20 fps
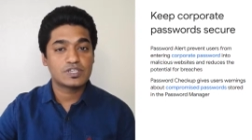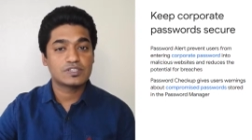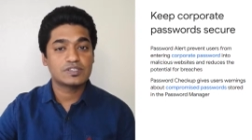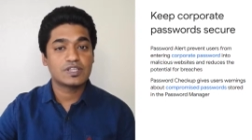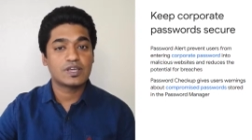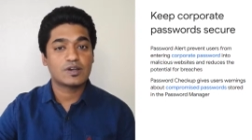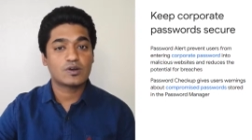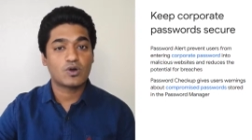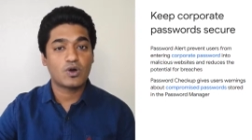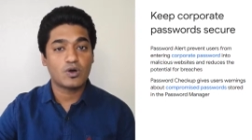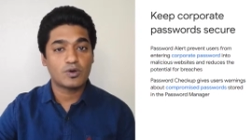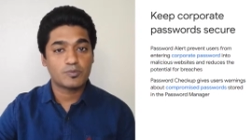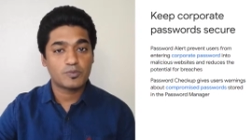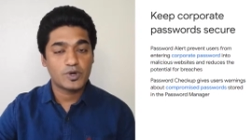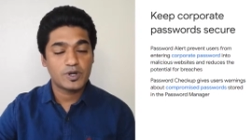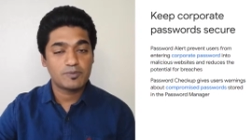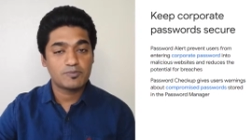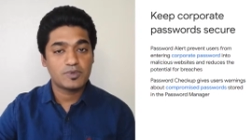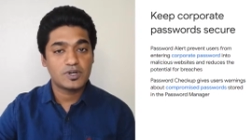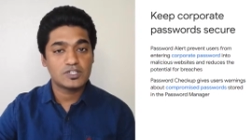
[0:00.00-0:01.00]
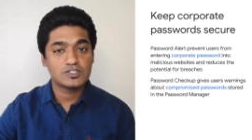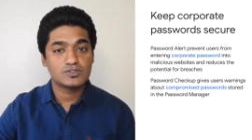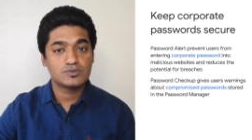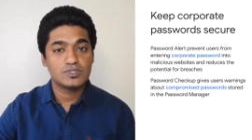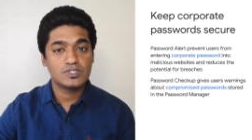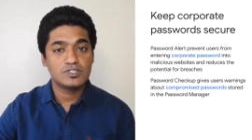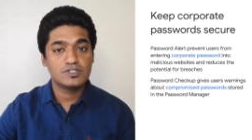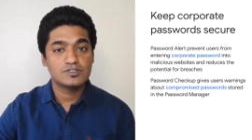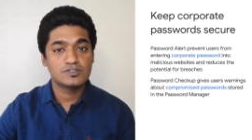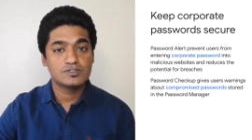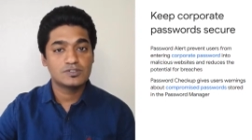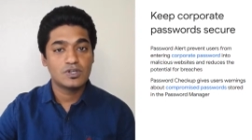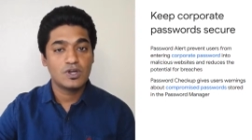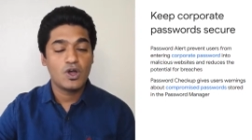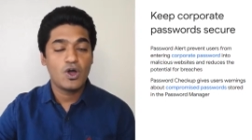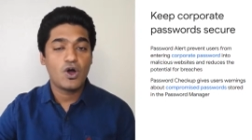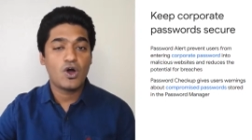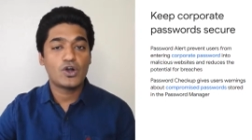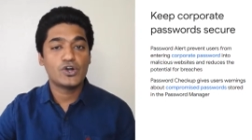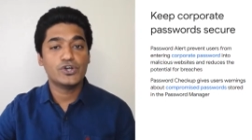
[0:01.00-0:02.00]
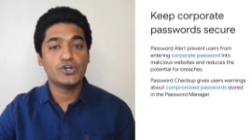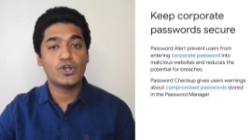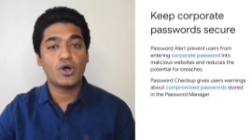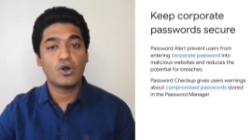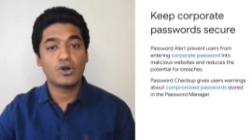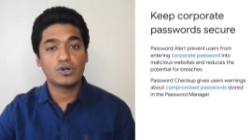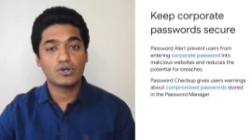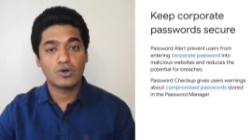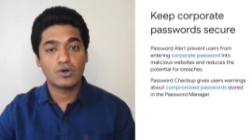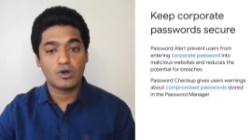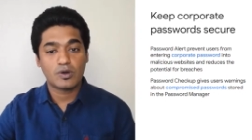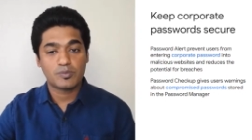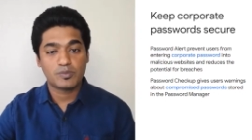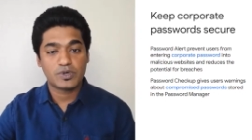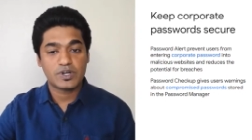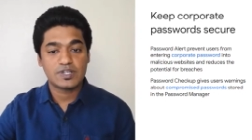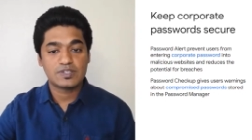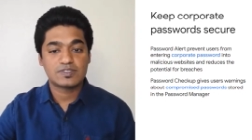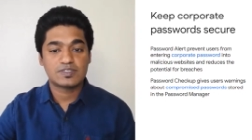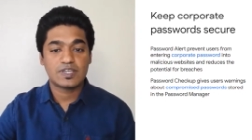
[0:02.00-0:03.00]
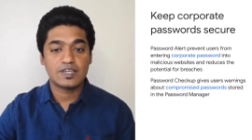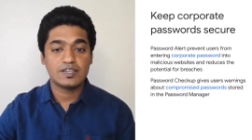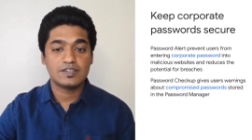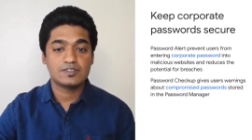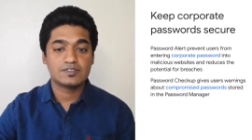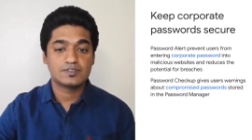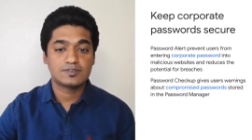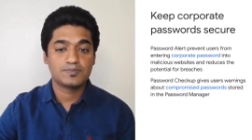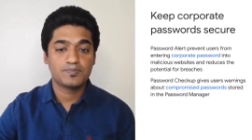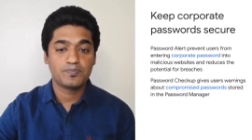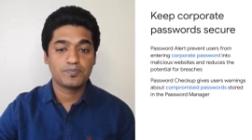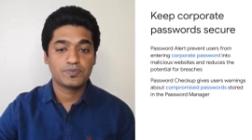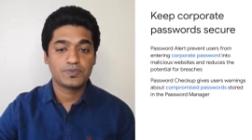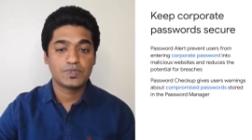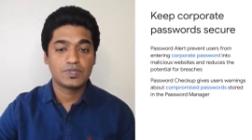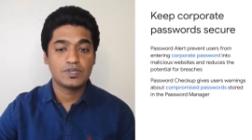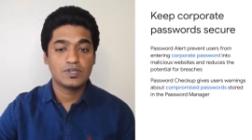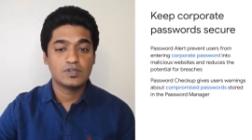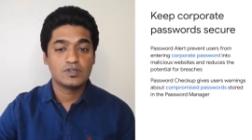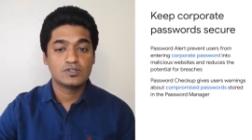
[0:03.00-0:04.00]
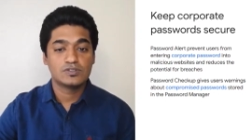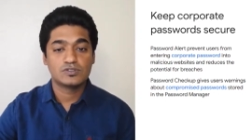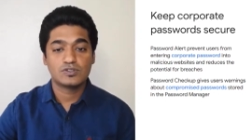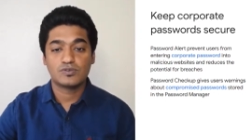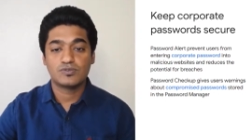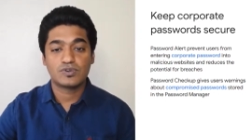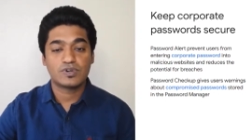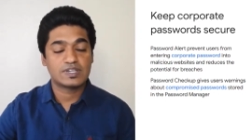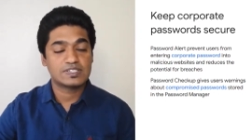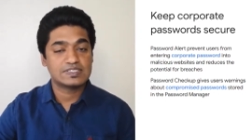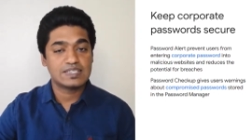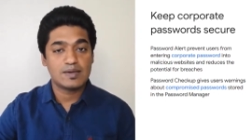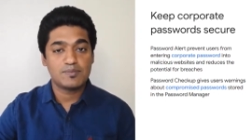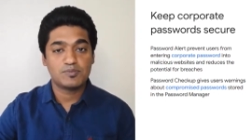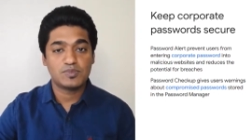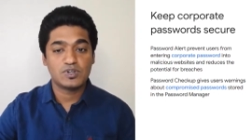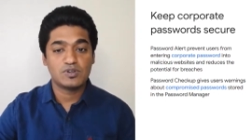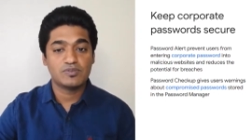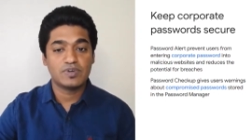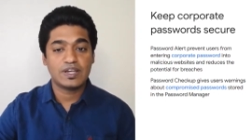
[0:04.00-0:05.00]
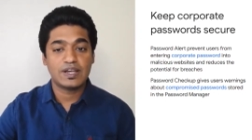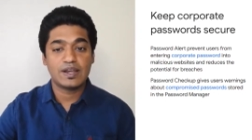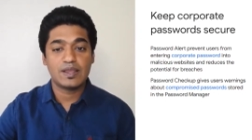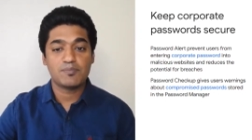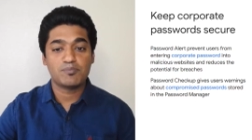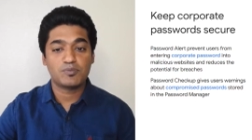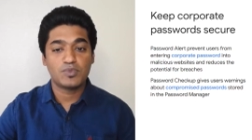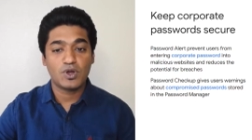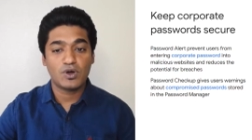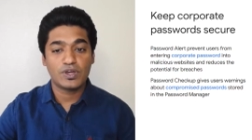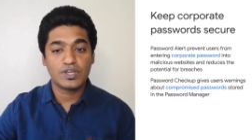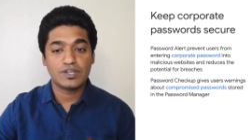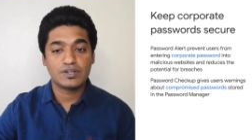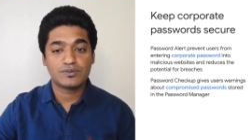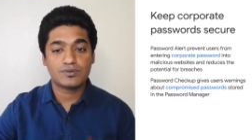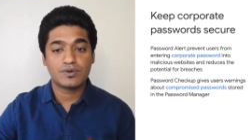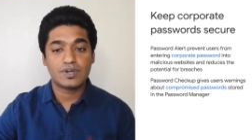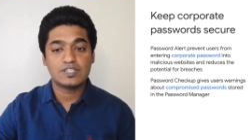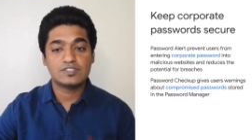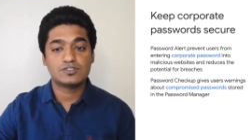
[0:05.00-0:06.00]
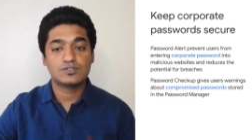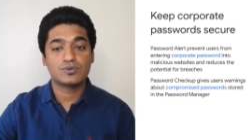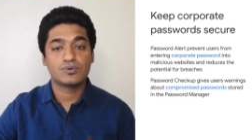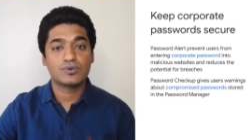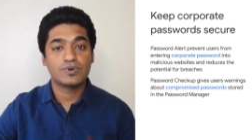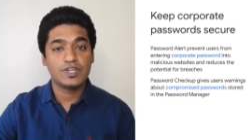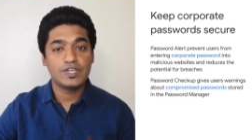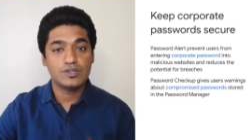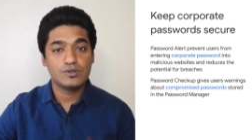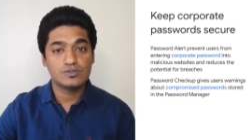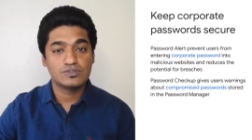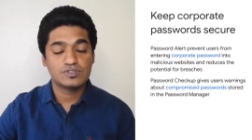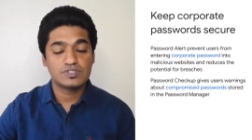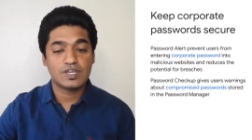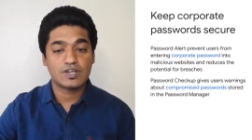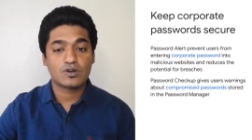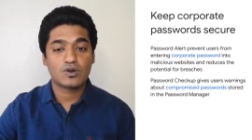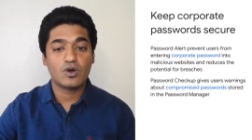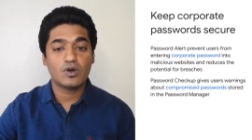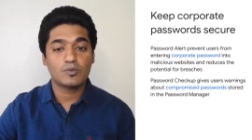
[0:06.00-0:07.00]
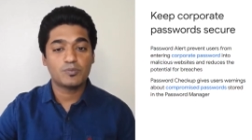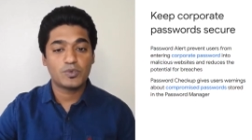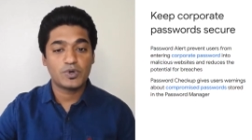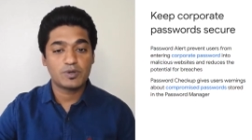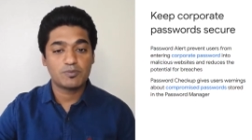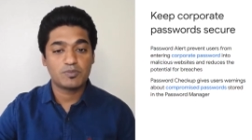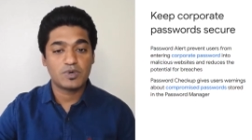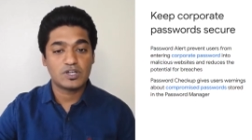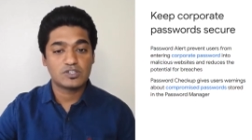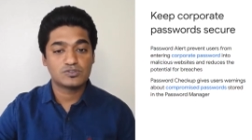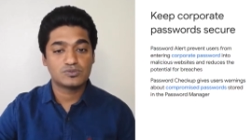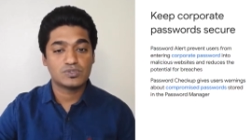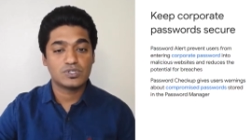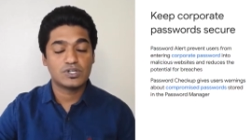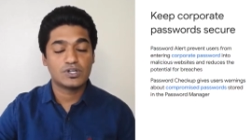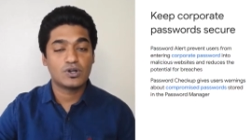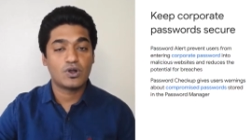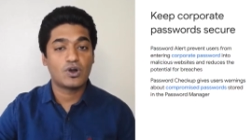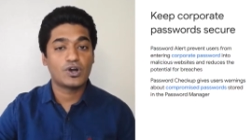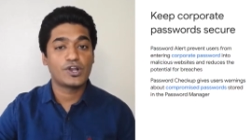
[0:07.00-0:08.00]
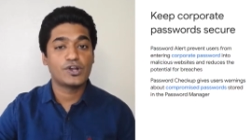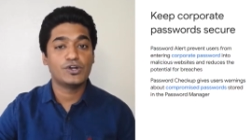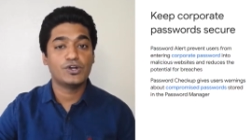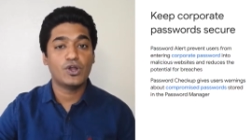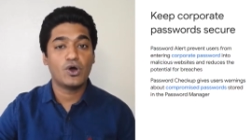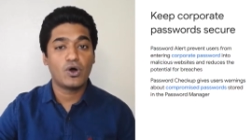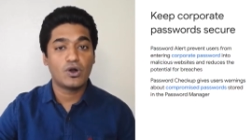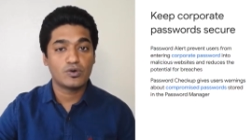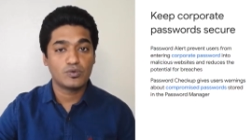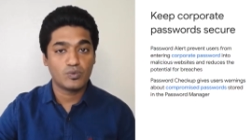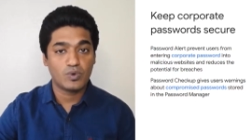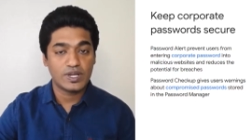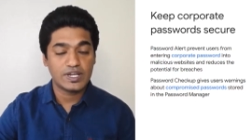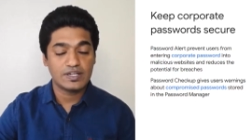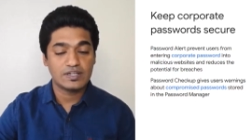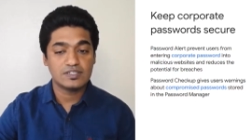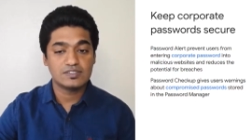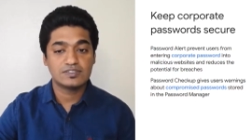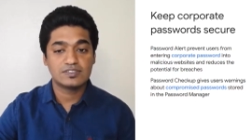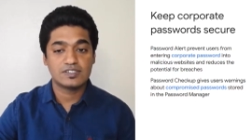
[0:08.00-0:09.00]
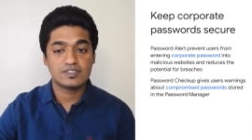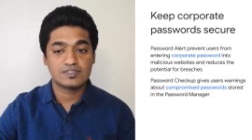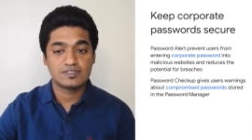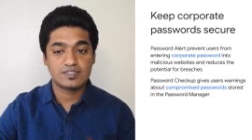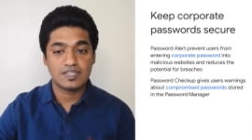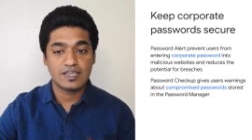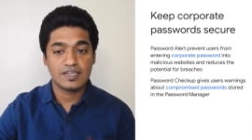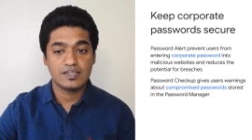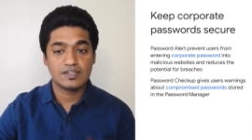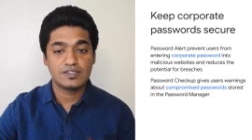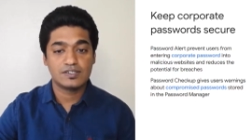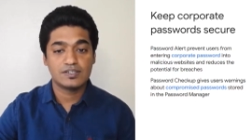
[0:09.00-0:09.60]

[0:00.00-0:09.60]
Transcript: their corporate passwords on non-corporate sites. So for example, when an employee tries to reuse their corporate password on a non-whitelisted site,